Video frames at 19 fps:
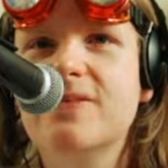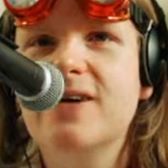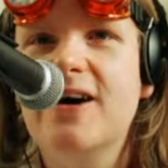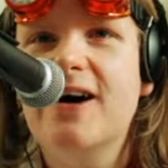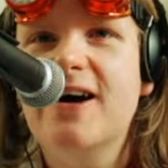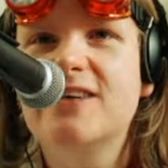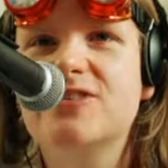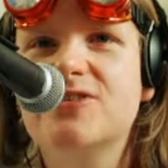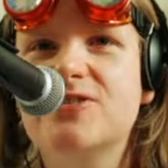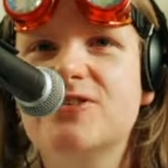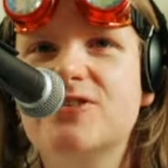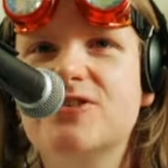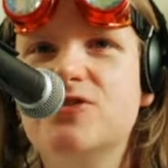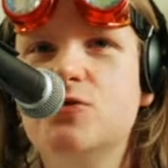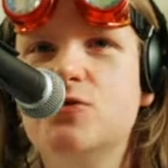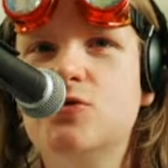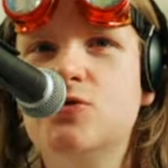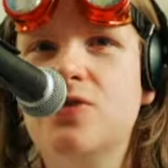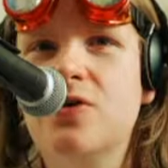Asterisk,
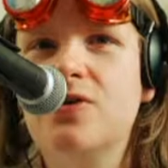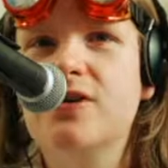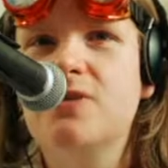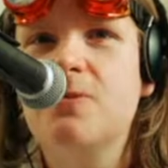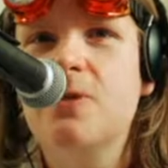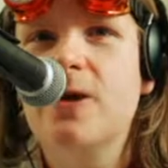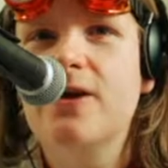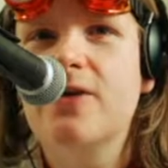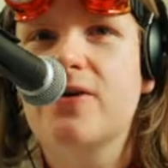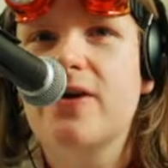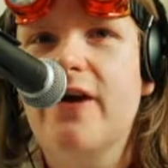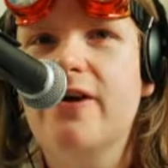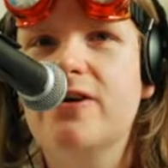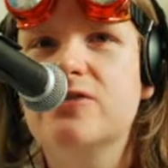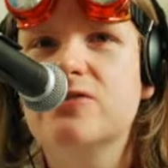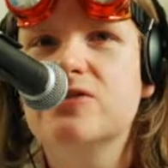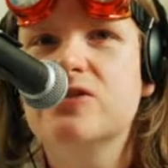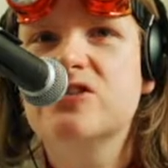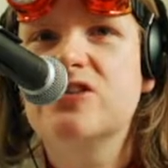you do not need to play your
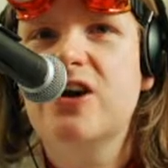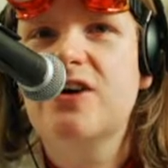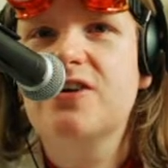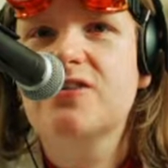character at the start